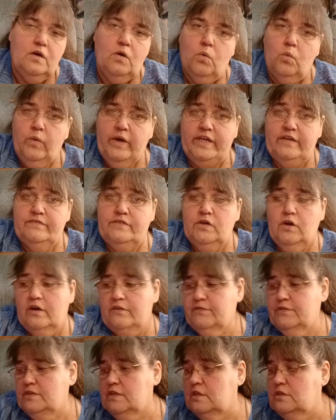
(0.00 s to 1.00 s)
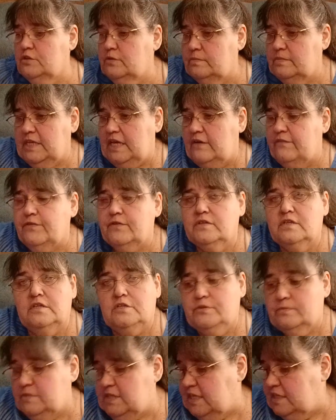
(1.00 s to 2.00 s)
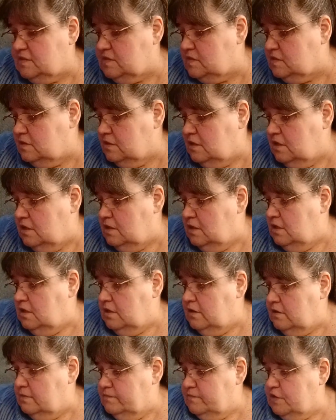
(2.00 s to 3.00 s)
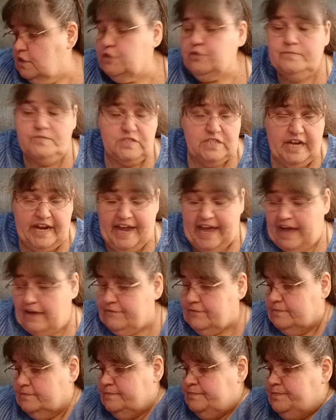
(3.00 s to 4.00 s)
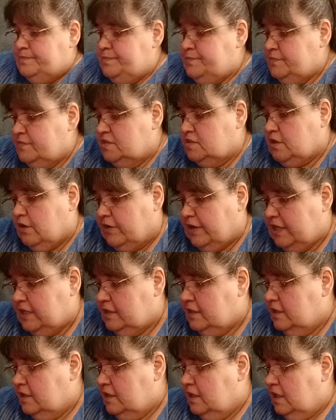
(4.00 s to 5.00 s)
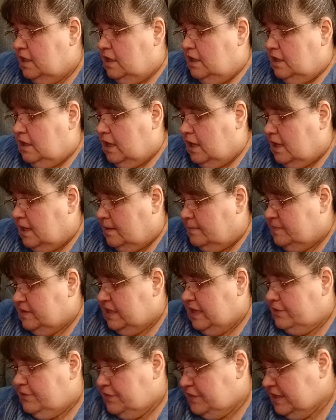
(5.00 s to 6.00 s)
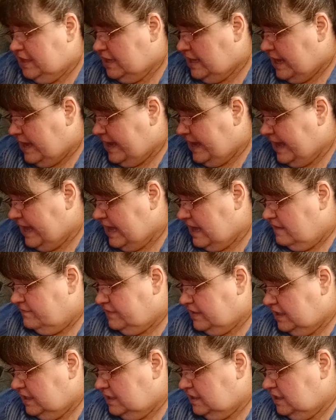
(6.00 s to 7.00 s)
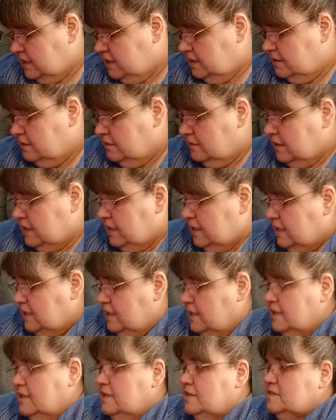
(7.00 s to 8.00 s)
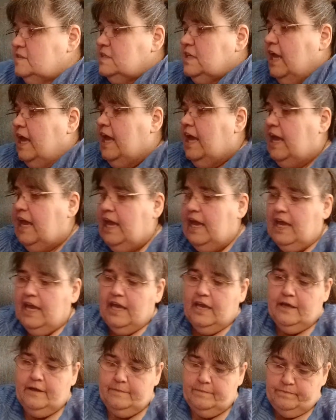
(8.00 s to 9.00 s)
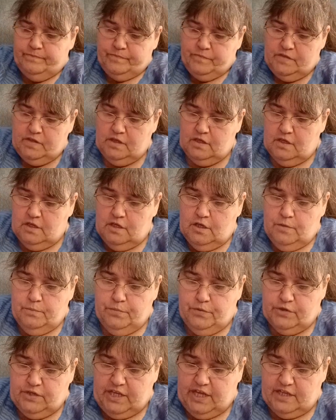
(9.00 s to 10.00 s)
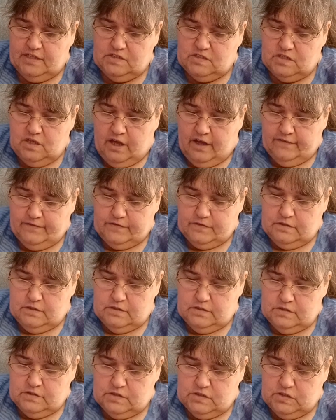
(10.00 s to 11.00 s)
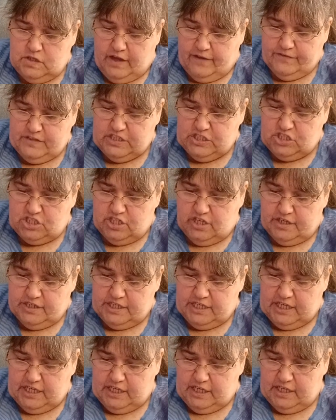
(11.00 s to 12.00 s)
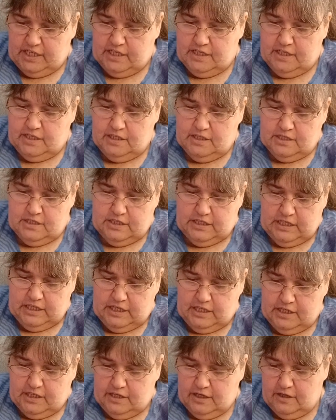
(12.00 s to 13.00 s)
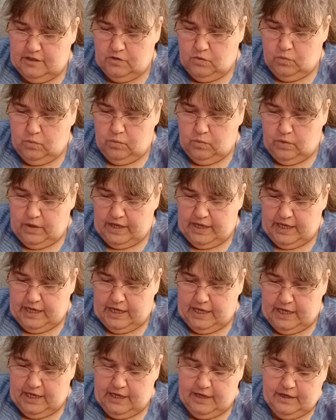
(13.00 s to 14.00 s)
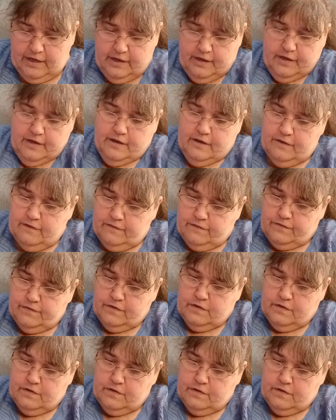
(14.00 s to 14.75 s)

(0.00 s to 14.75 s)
weight of yarn for the loom knits, the looms that I have. Sorry. The other thing I have in here is a Burnett Softy Chunky in the colorway of